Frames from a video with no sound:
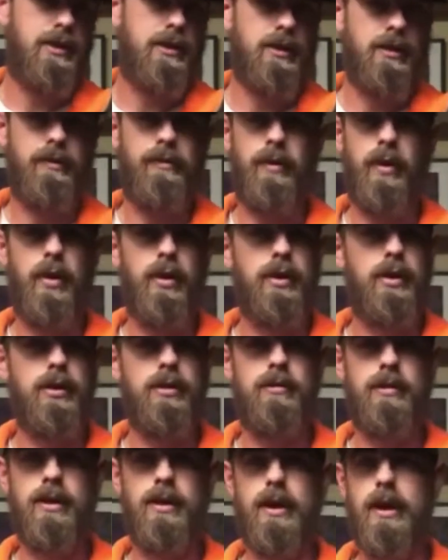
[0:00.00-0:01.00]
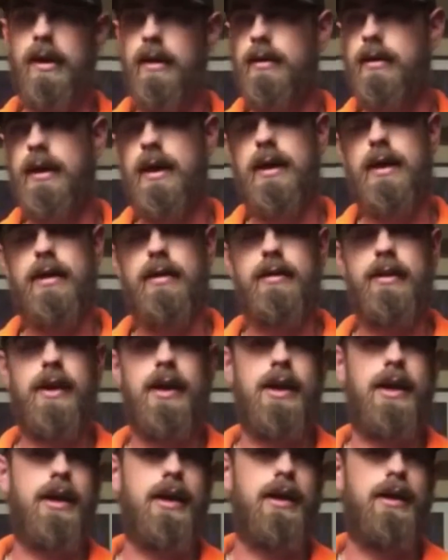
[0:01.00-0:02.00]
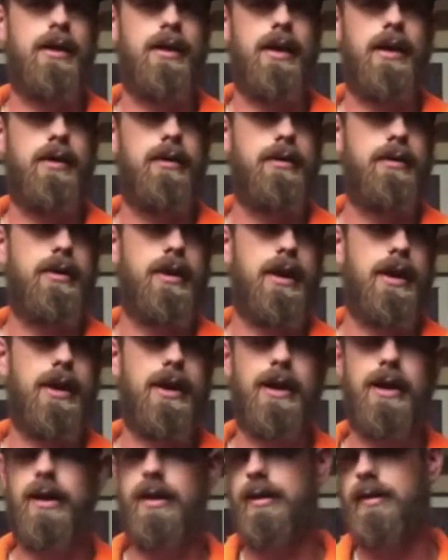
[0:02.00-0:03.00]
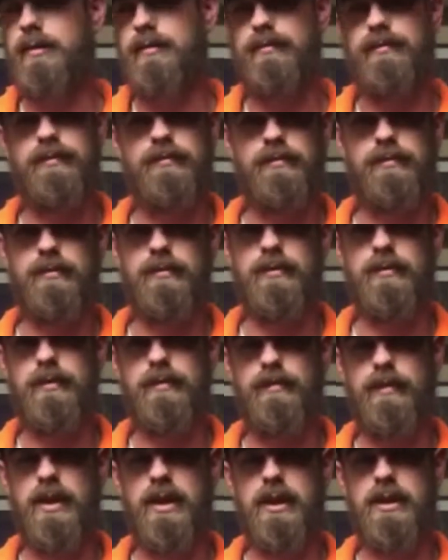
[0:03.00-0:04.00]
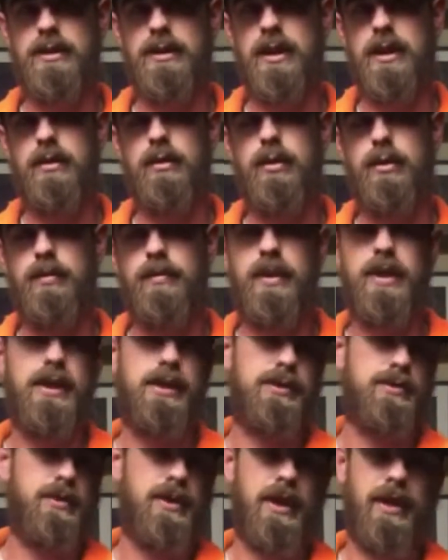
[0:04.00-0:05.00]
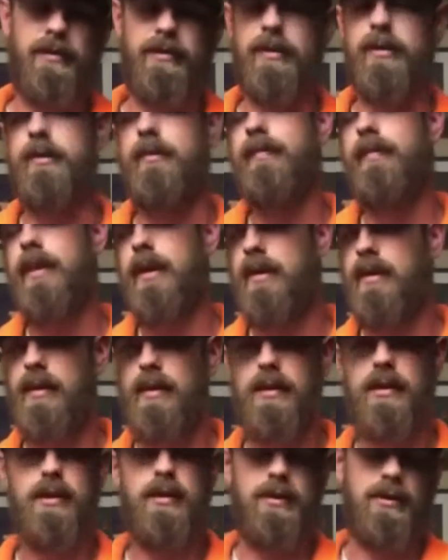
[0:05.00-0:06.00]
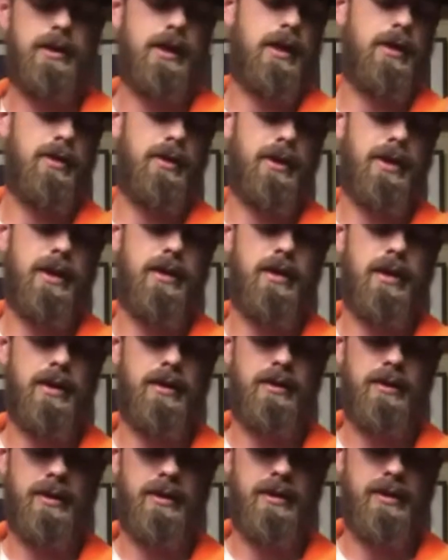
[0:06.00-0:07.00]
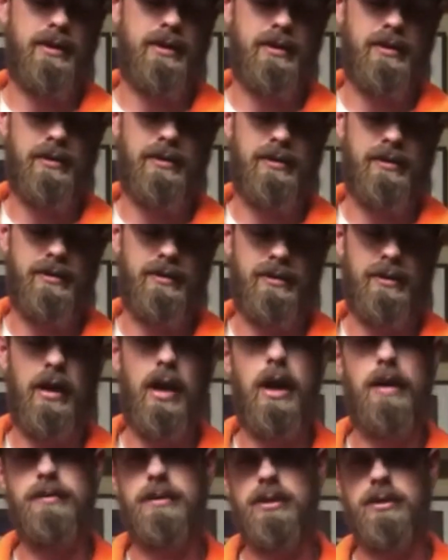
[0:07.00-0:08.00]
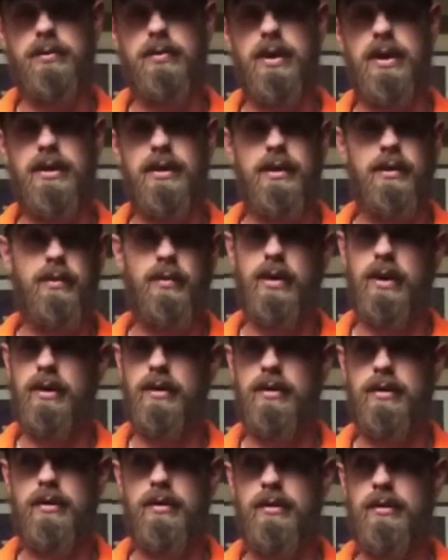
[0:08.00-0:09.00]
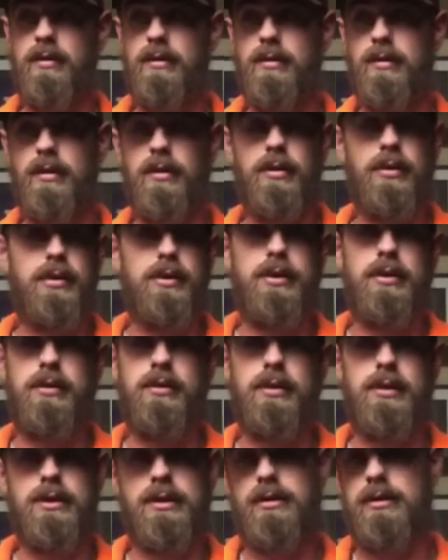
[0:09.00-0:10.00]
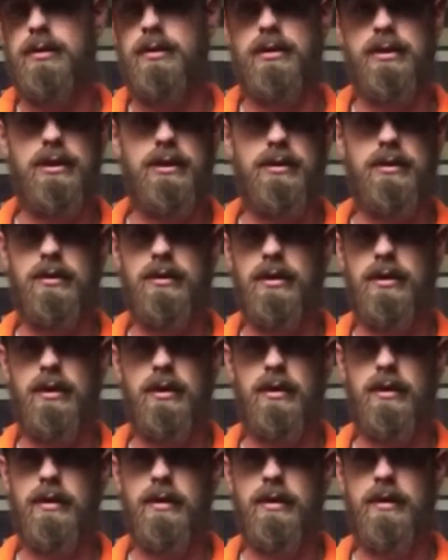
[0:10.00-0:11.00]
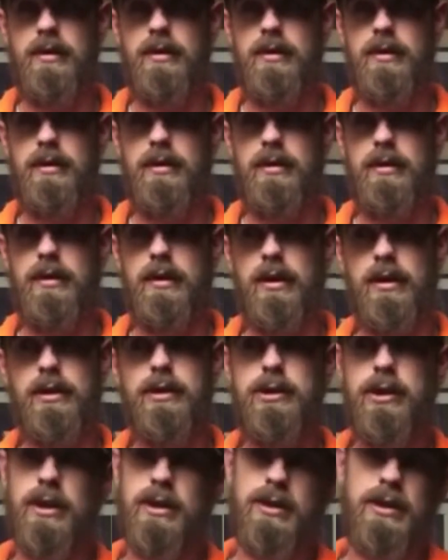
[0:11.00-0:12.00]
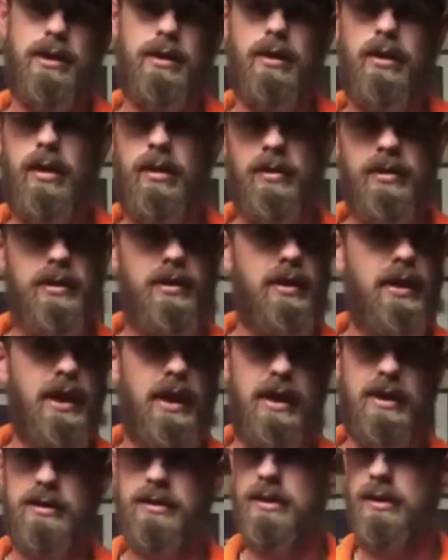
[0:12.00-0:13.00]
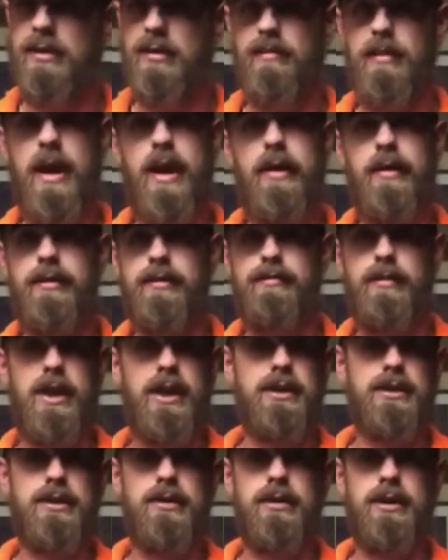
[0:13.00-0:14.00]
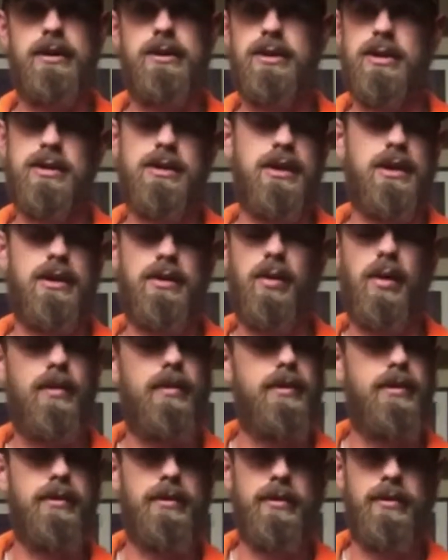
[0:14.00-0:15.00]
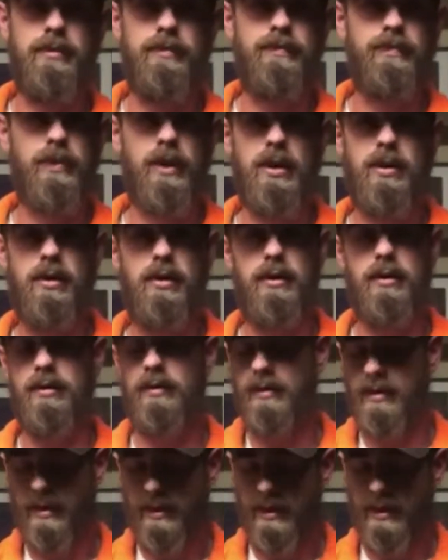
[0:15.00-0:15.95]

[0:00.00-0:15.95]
your volume on how loud, how high pitch, how low pitch, whatever. You get all that options with it. With all you're doing is you're adjusting it all with your hands and your mouth, basically just like a normal call.